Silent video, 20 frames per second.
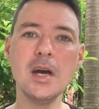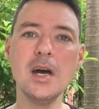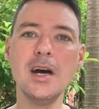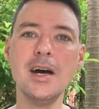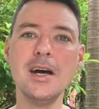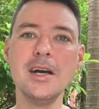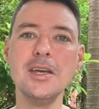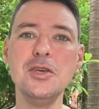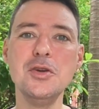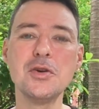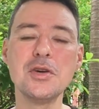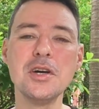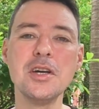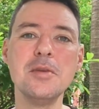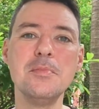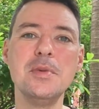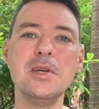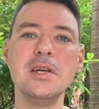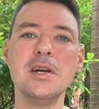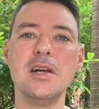you're gonna
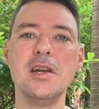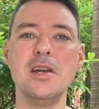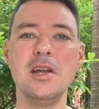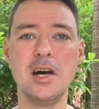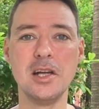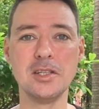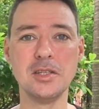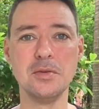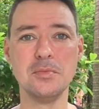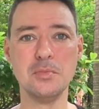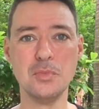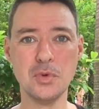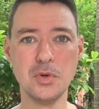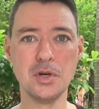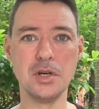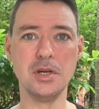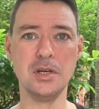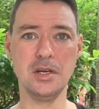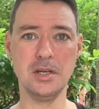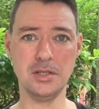be a lot
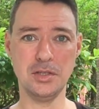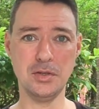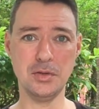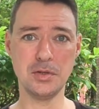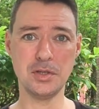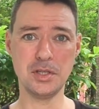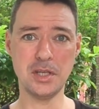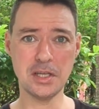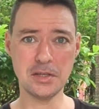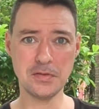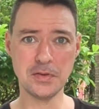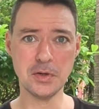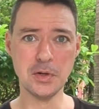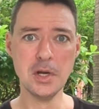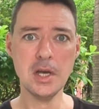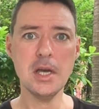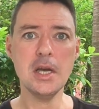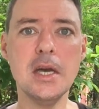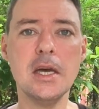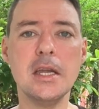more successful.
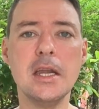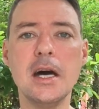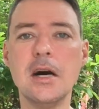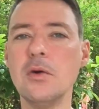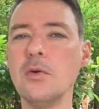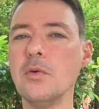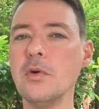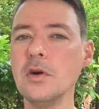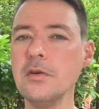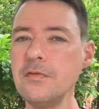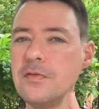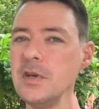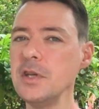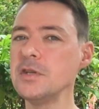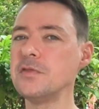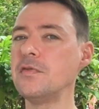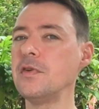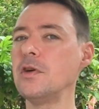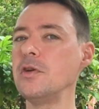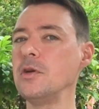Now, one thing is
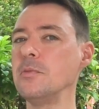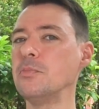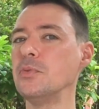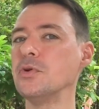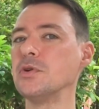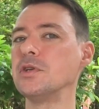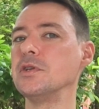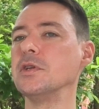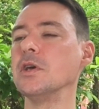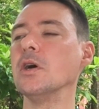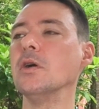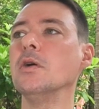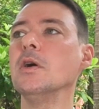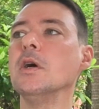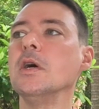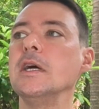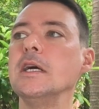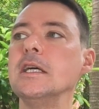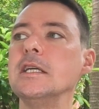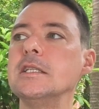very important though,
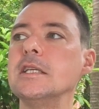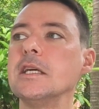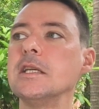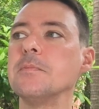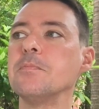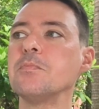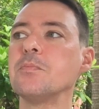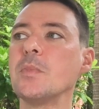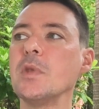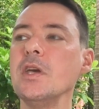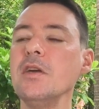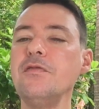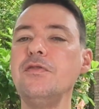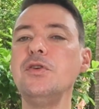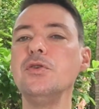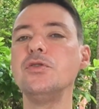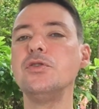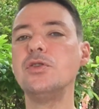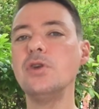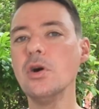is that if
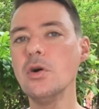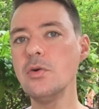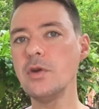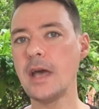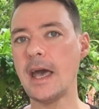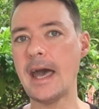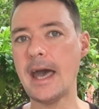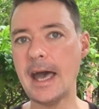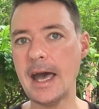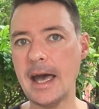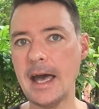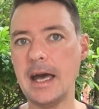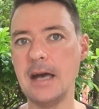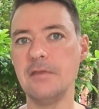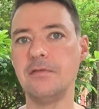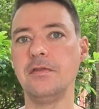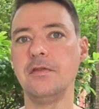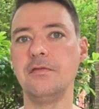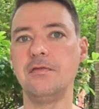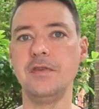you don't have
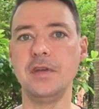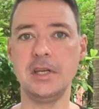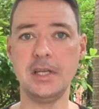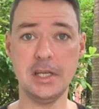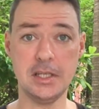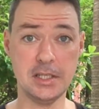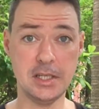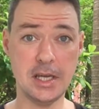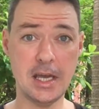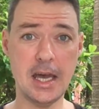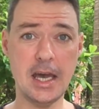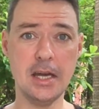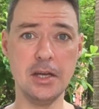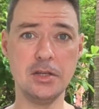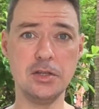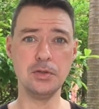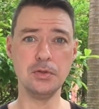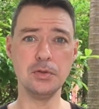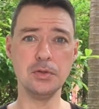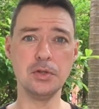a fantastic
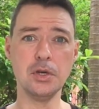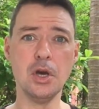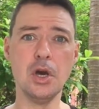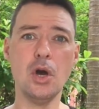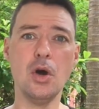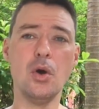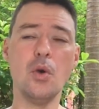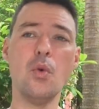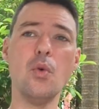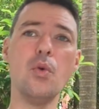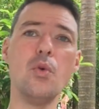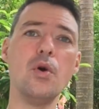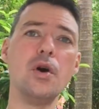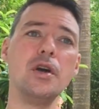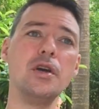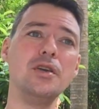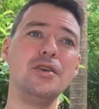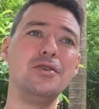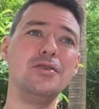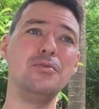attitude, or
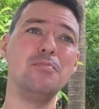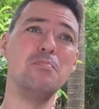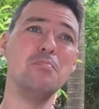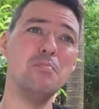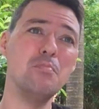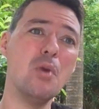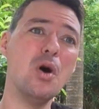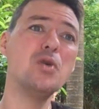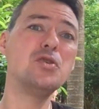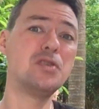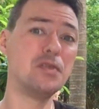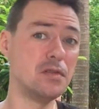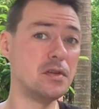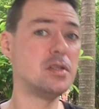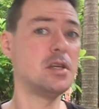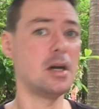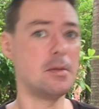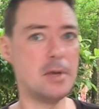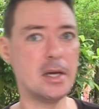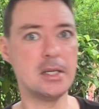most of the
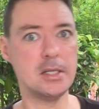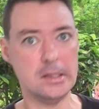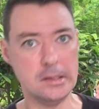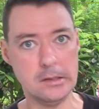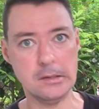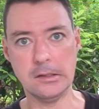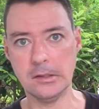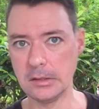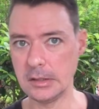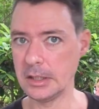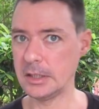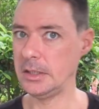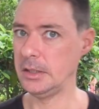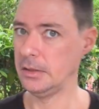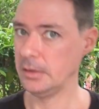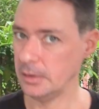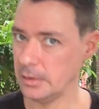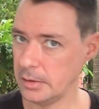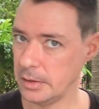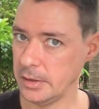time actually you don't actually
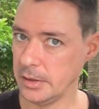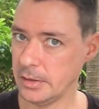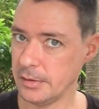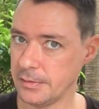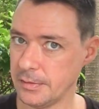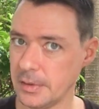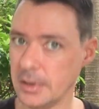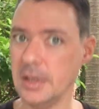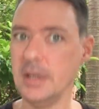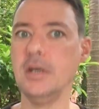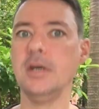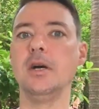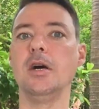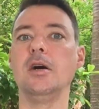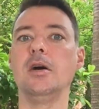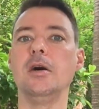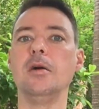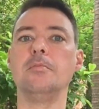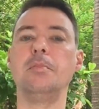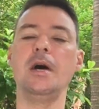know that you have
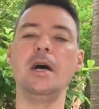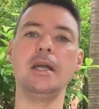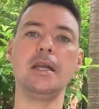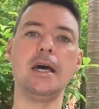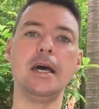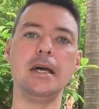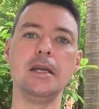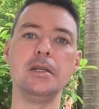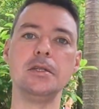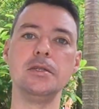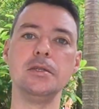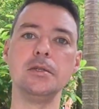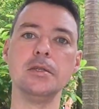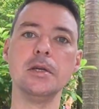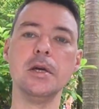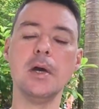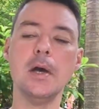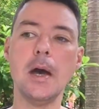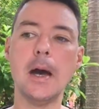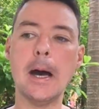a bad attitude,
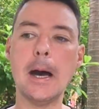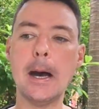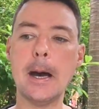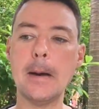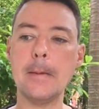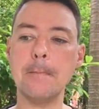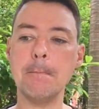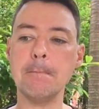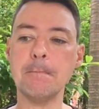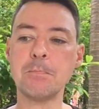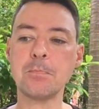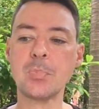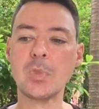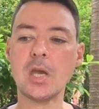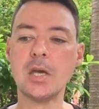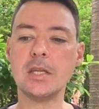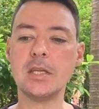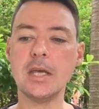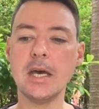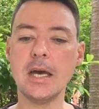
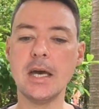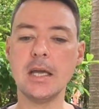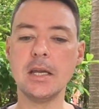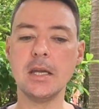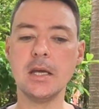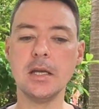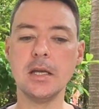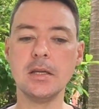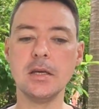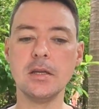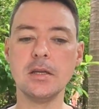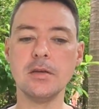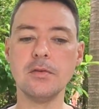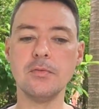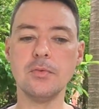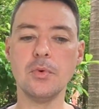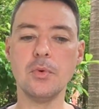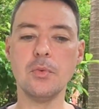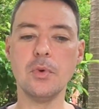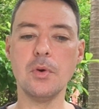then
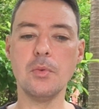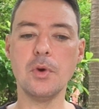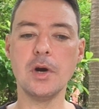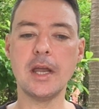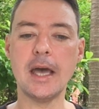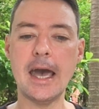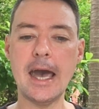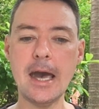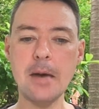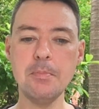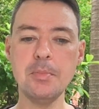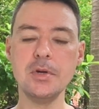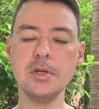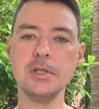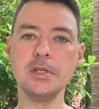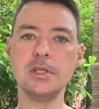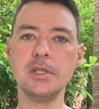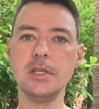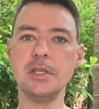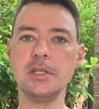what
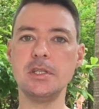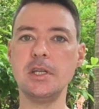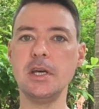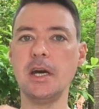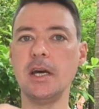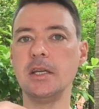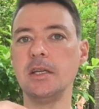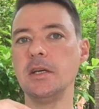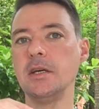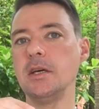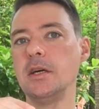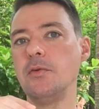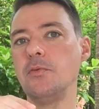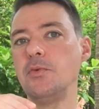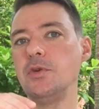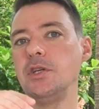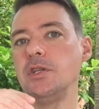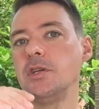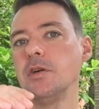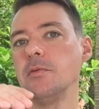happens is that
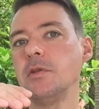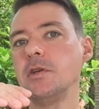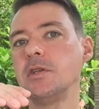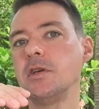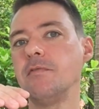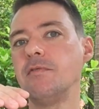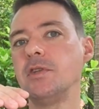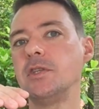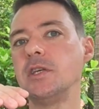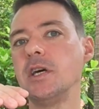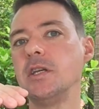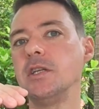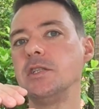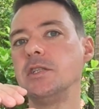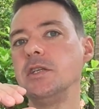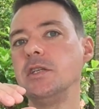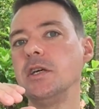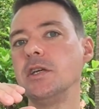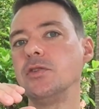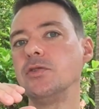we sometimes have a
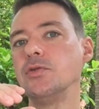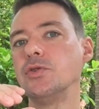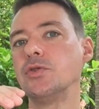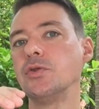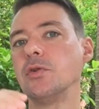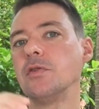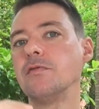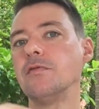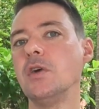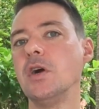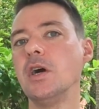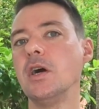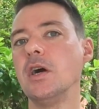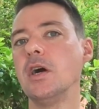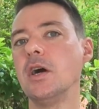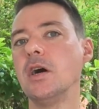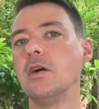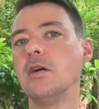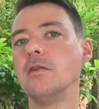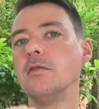tendency then to sort of
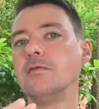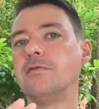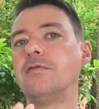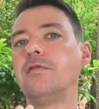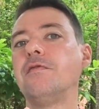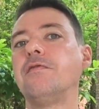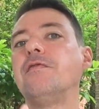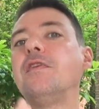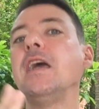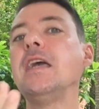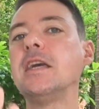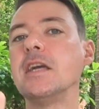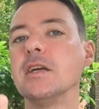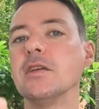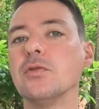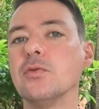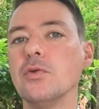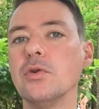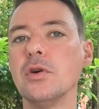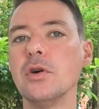fake it
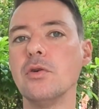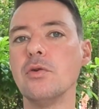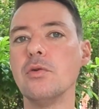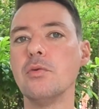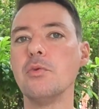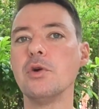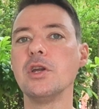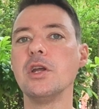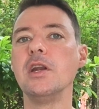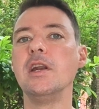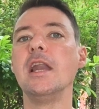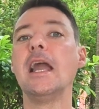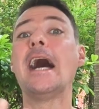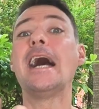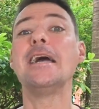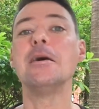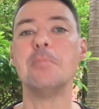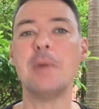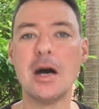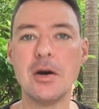or want to lie
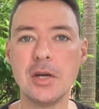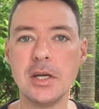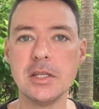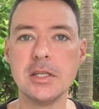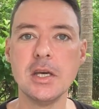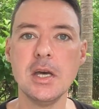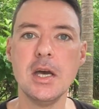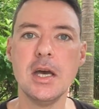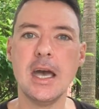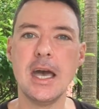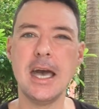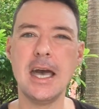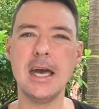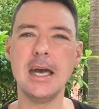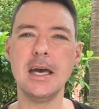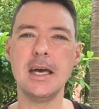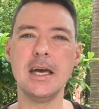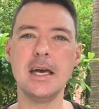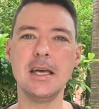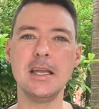about it.
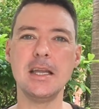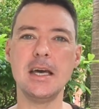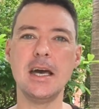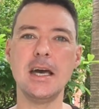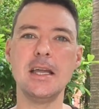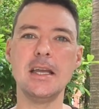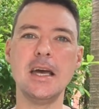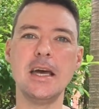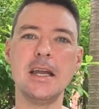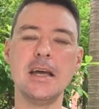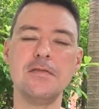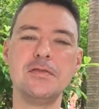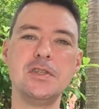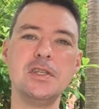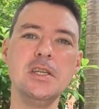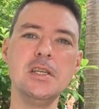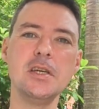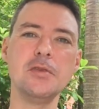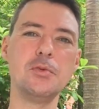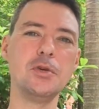And I've
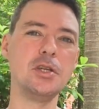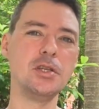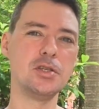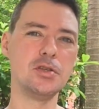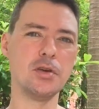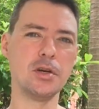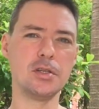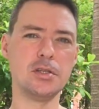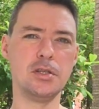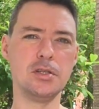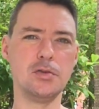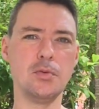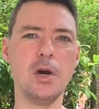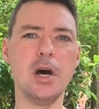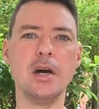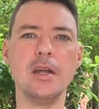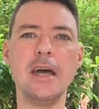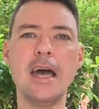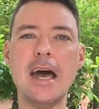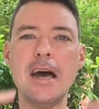seen that with instructors as
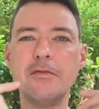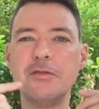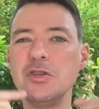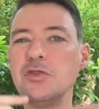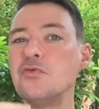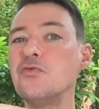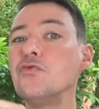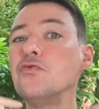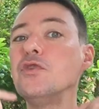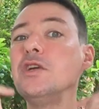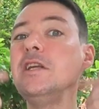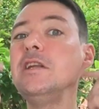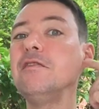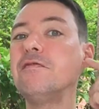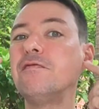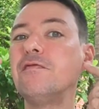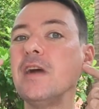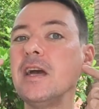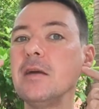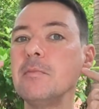well. They have these really
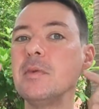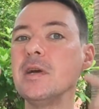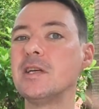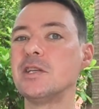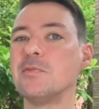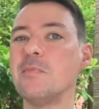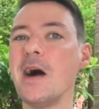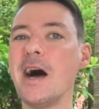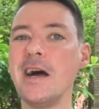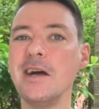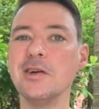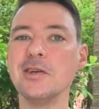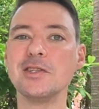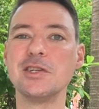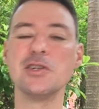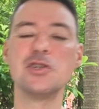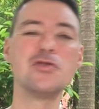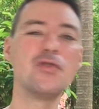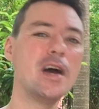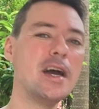fake big smiles.
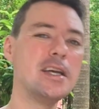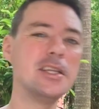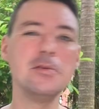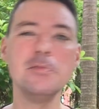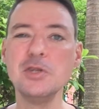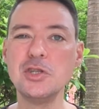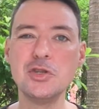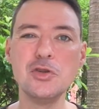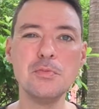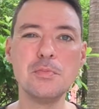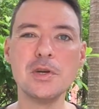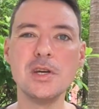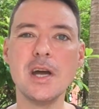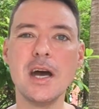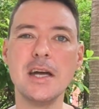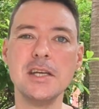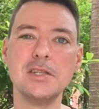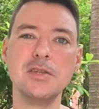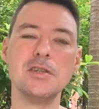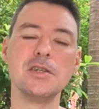They're trying to be super
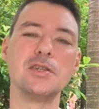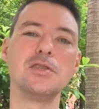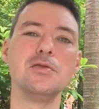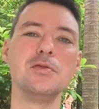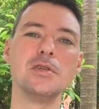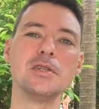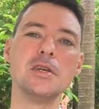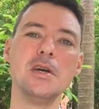nice to their students